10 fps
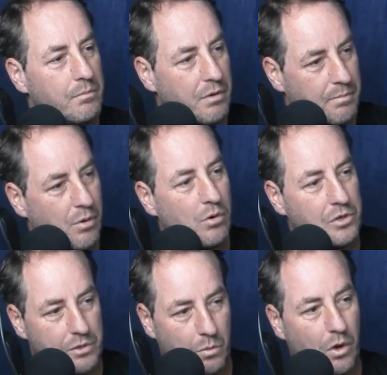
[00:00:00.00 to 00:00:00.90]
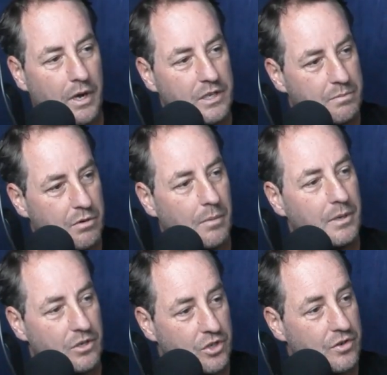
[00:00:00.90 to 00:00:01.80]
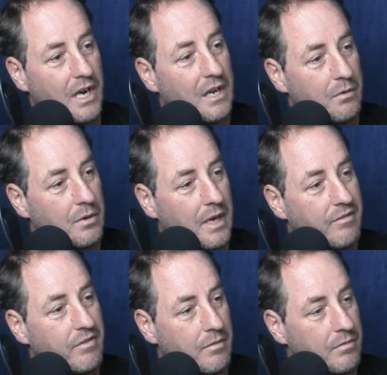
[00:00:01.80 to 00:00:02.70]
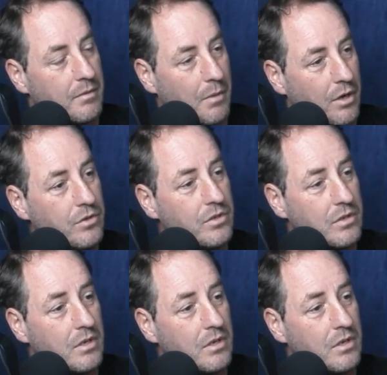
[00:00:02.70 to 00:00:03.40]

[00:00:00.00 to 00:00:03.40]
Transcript: proportion-wise, probably Australia would have the most.